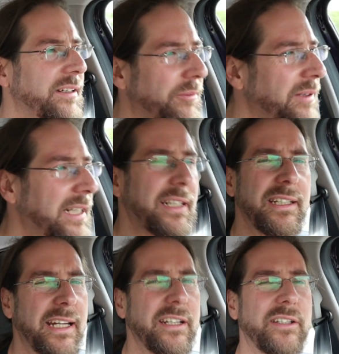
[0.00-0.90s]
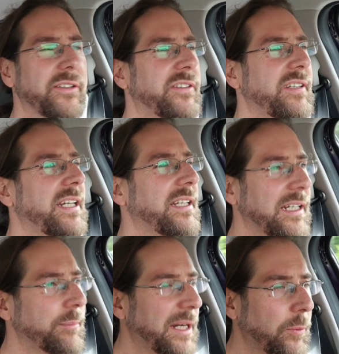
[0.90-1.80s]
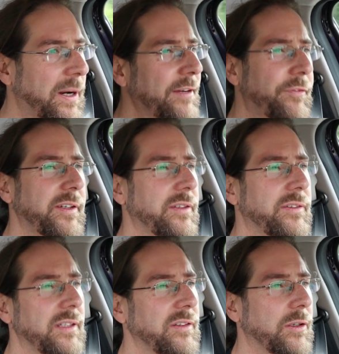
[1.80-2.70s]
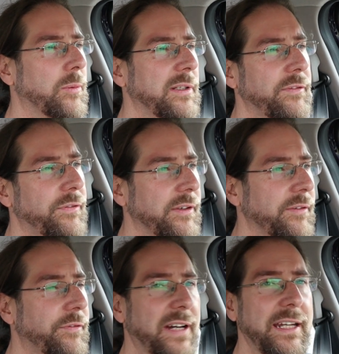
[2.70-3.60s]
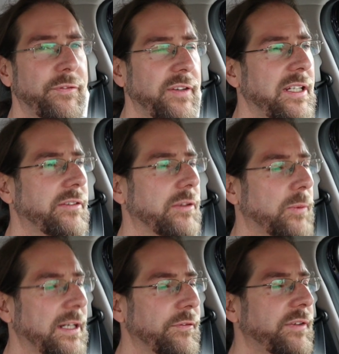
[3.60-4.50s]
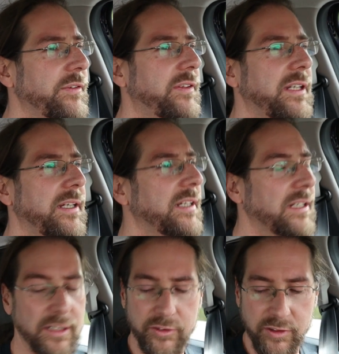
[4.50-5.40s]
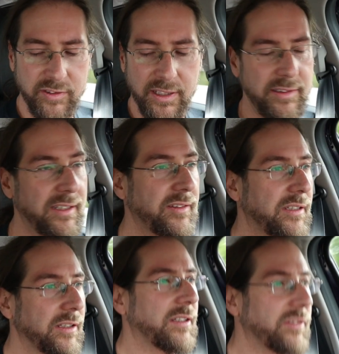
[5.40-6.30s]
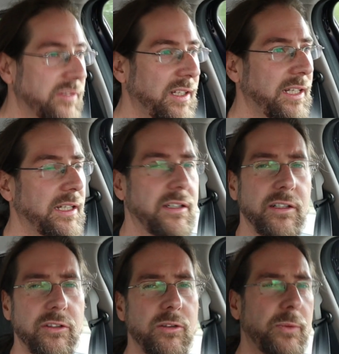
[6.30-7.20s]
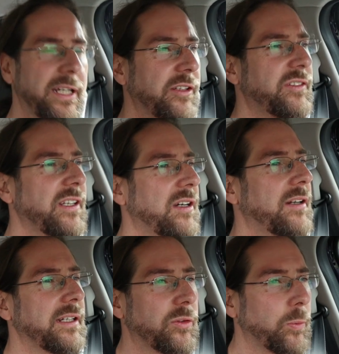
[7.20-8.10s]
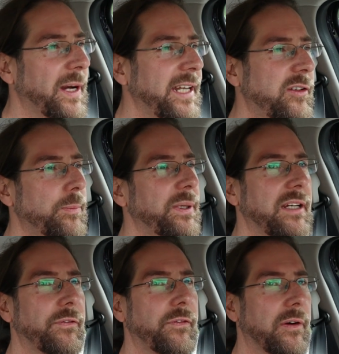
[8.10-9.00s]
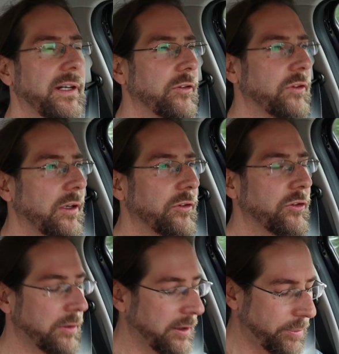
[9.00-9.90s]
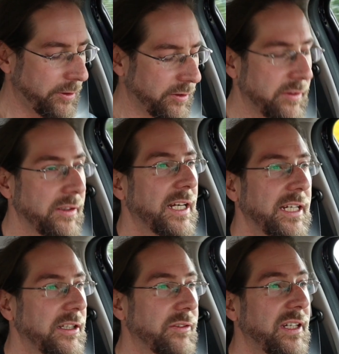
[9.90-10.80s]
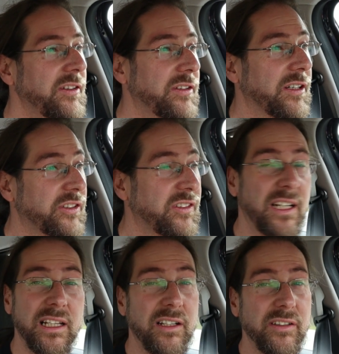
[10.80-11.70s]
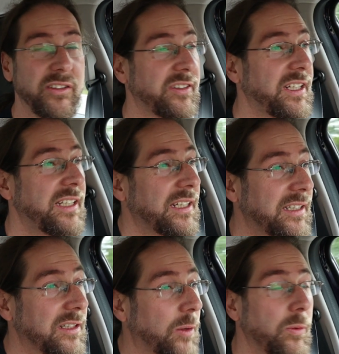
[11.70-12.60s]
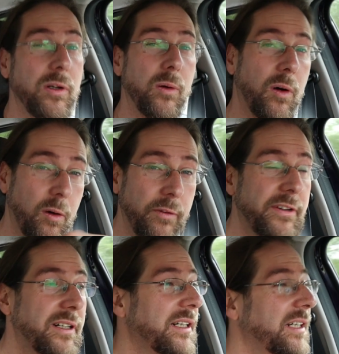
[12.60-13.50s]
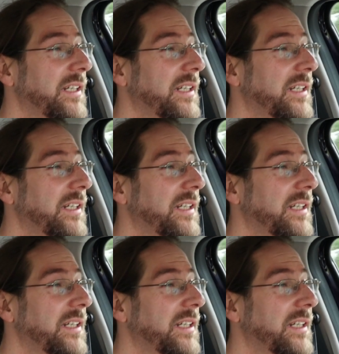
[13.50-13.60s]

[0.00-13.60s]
Really not a good seat. And my wife is only 5 feet, so 150. She said that the seating cushion where you sit on is way too big for a short person. Your knees are still on the seat and don't go over.